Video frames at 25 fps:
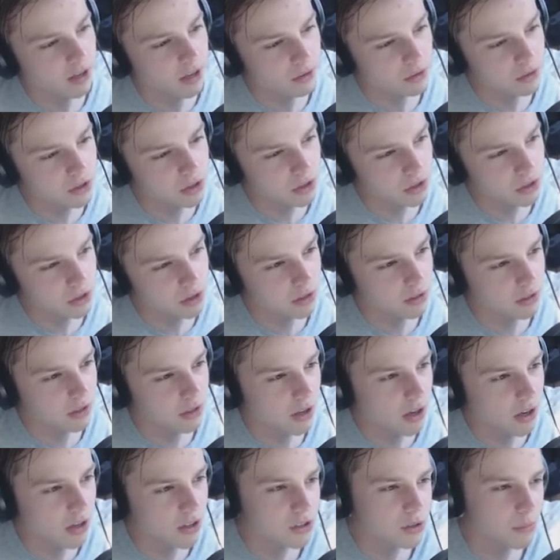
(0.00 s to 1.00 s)
I was just,
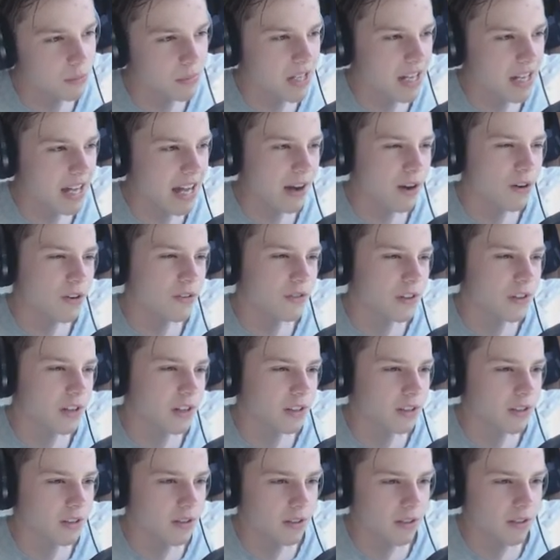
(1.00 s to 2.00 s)
I was a bit out of
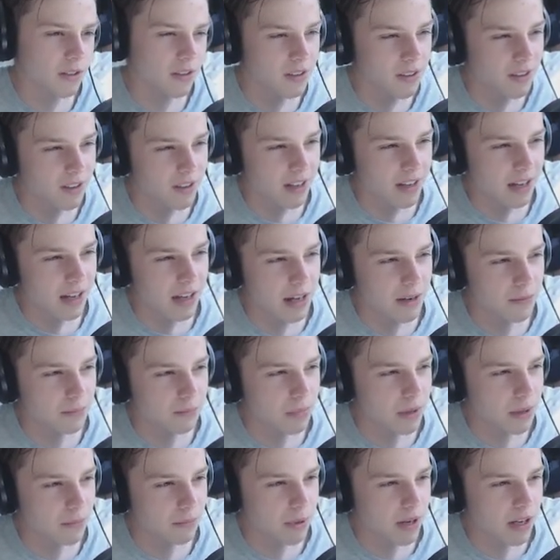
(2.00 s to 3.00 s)
it, you know.
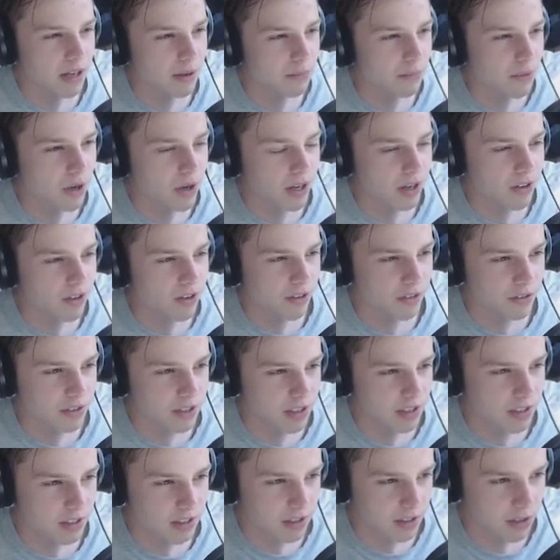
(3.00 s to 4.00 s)
Hadn't been playing Minecraft
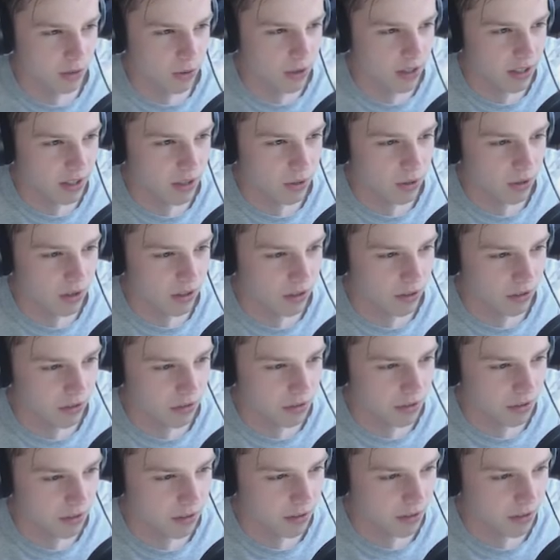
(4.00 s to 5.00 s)
since 2012,